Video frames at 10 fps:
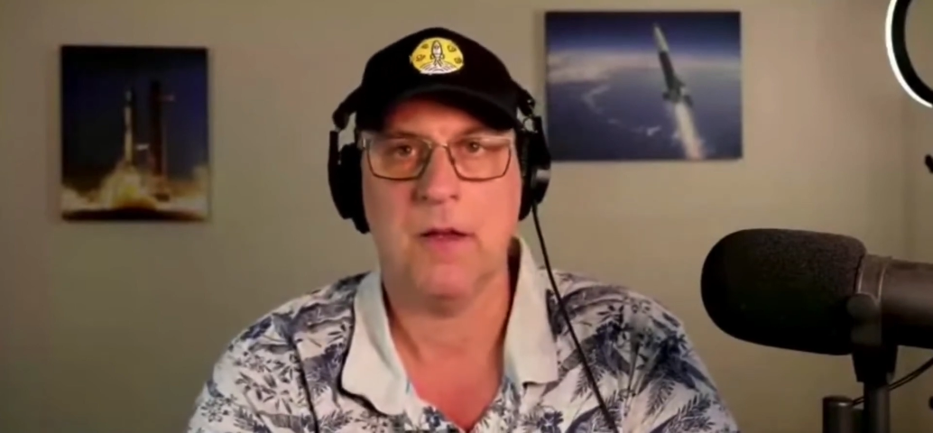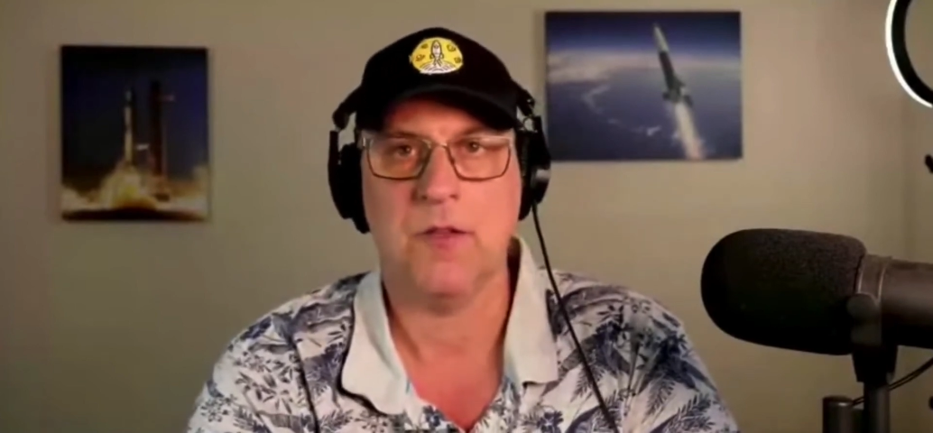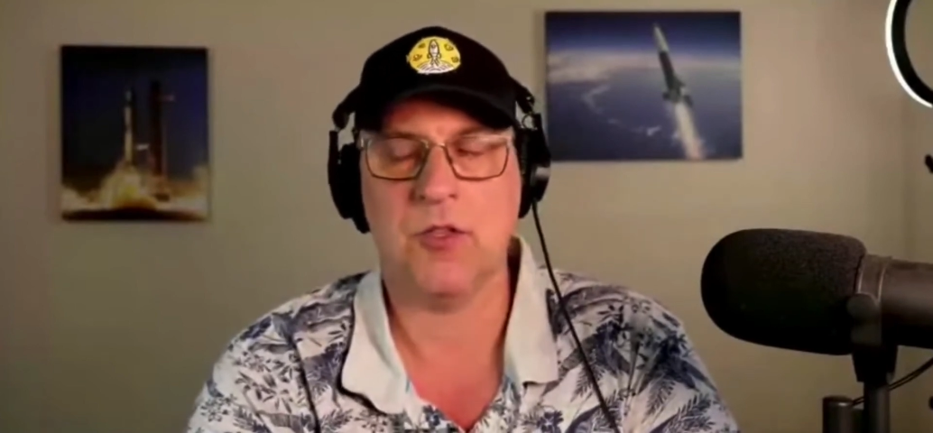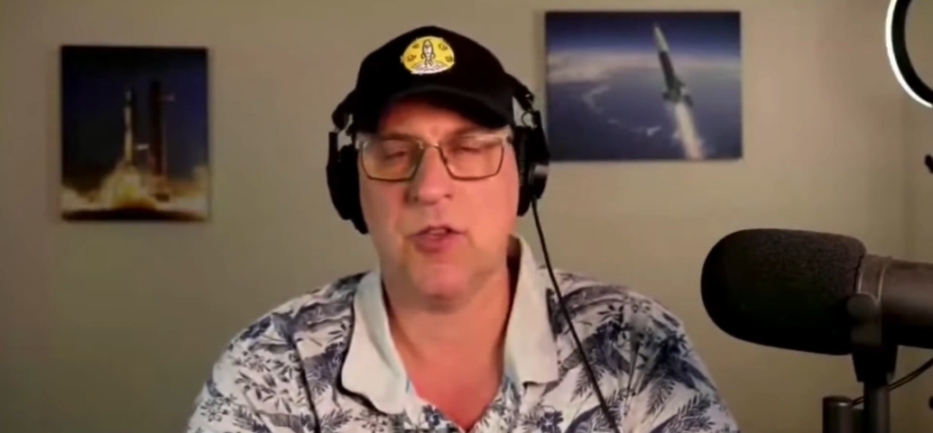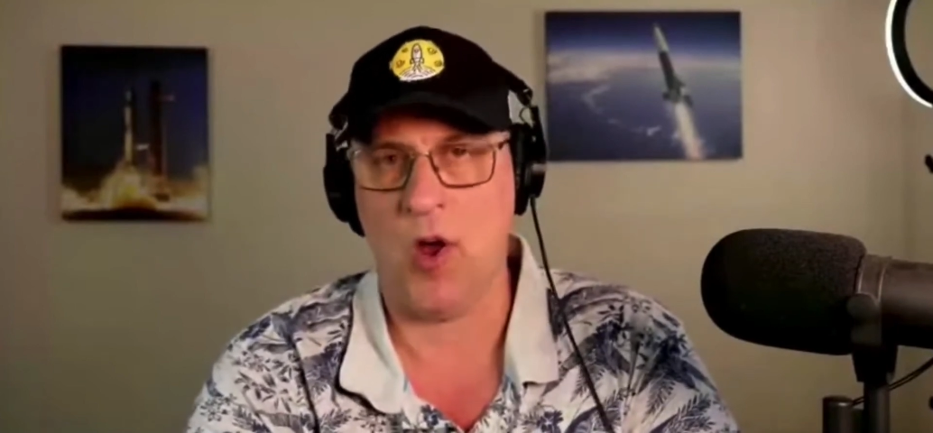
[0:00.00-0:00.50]

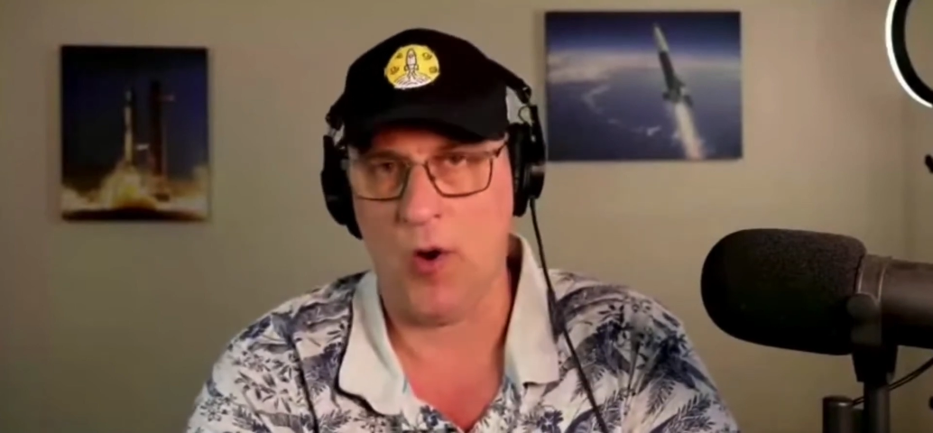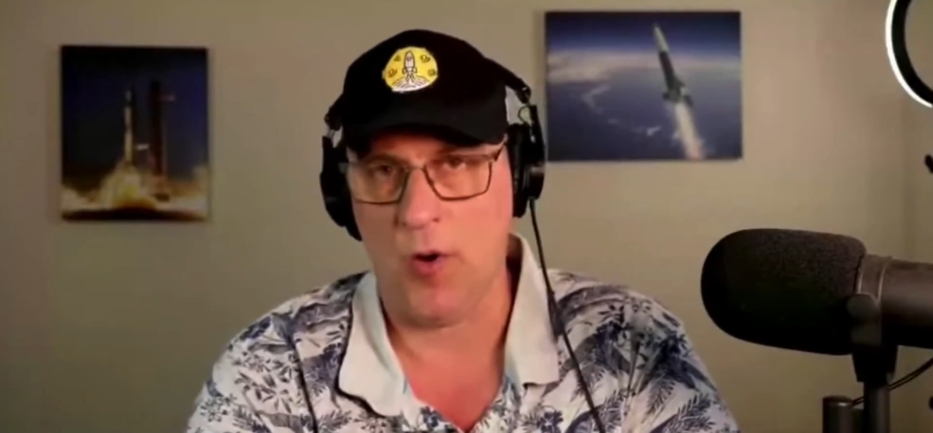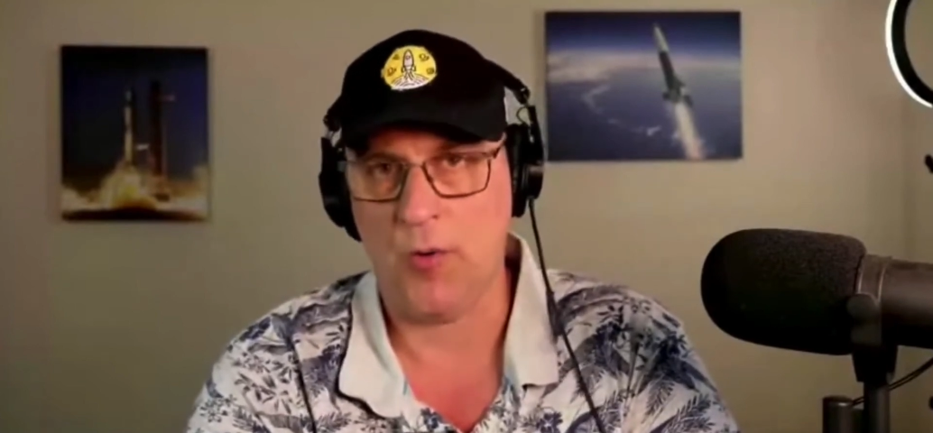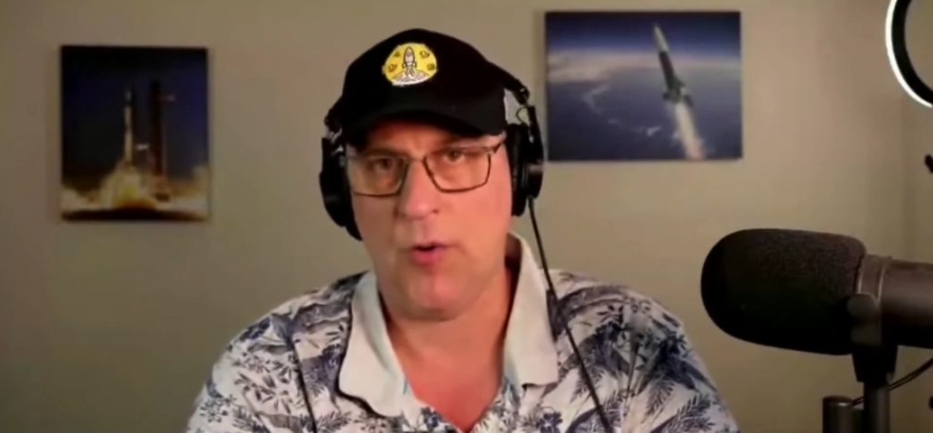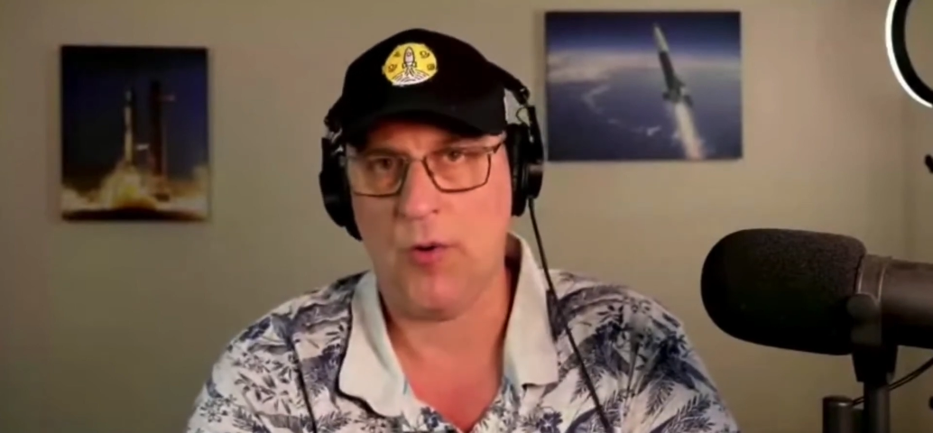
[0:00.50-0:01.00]

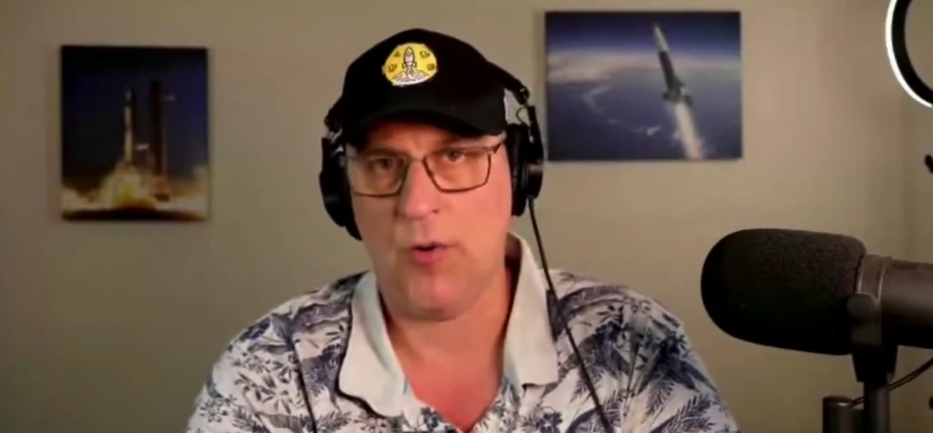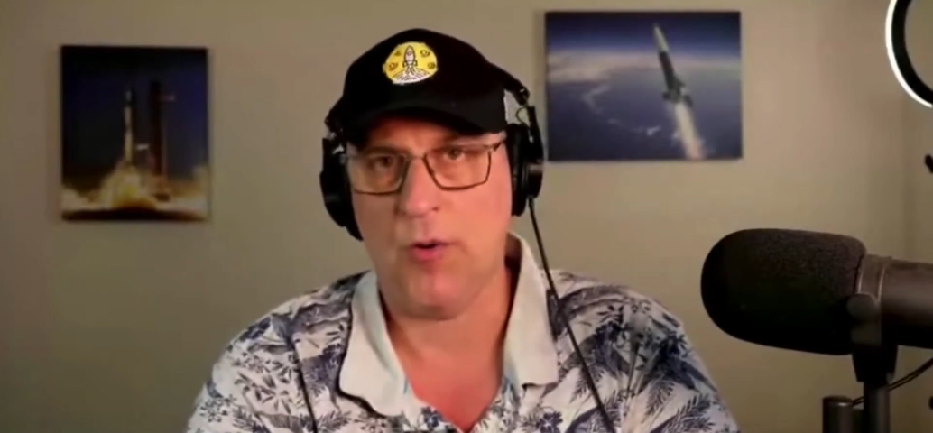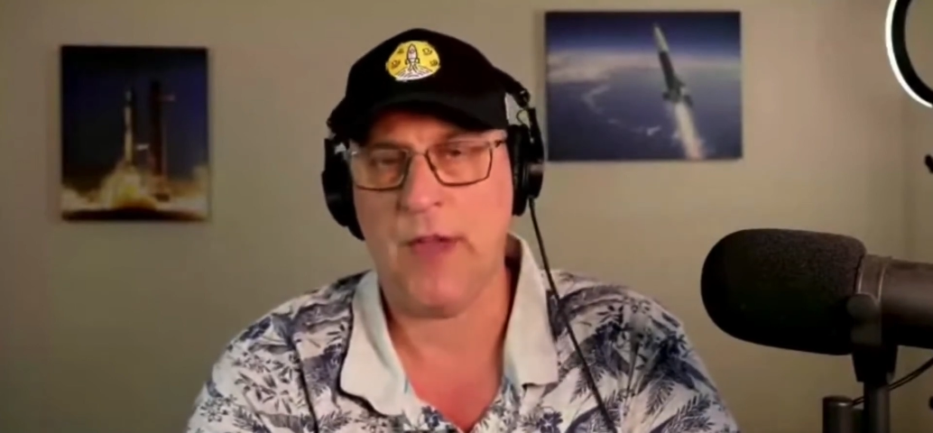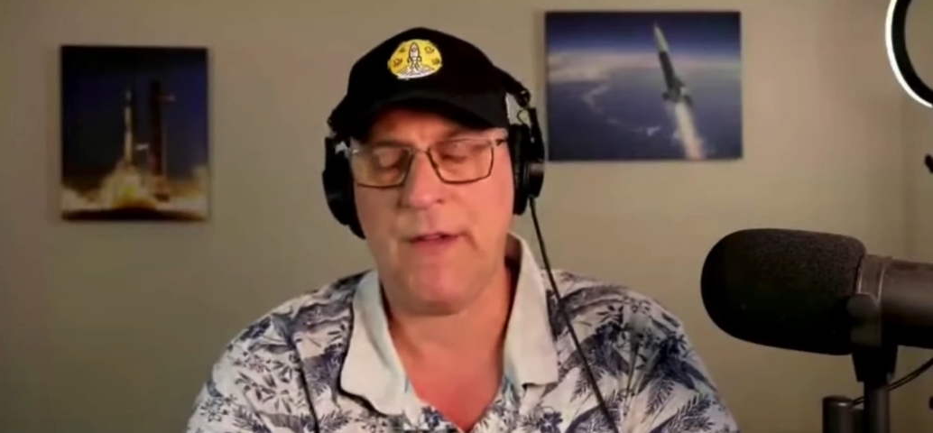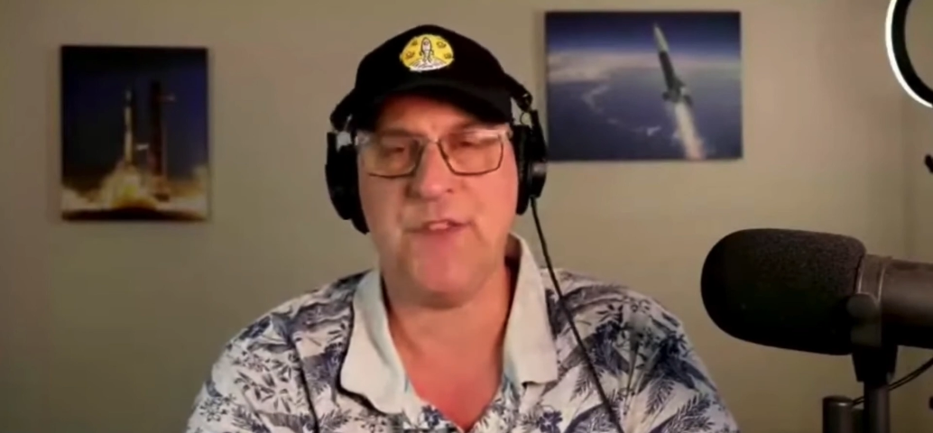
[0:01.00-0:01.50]
So if
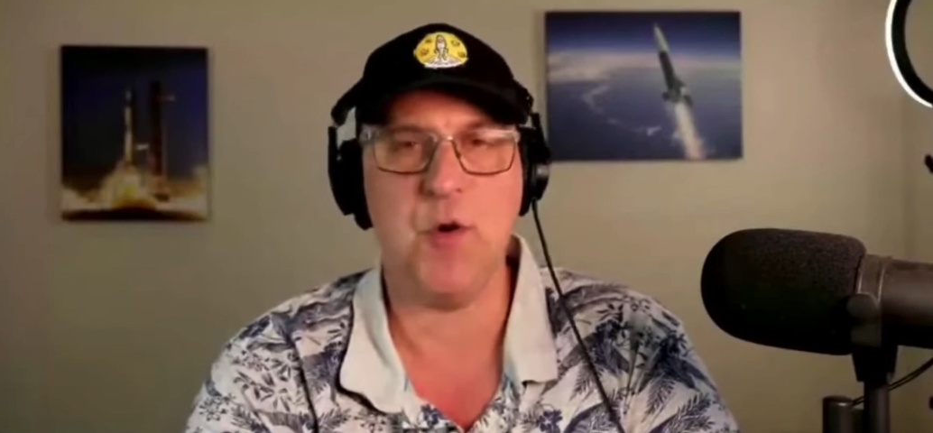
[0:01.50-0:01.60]
you were a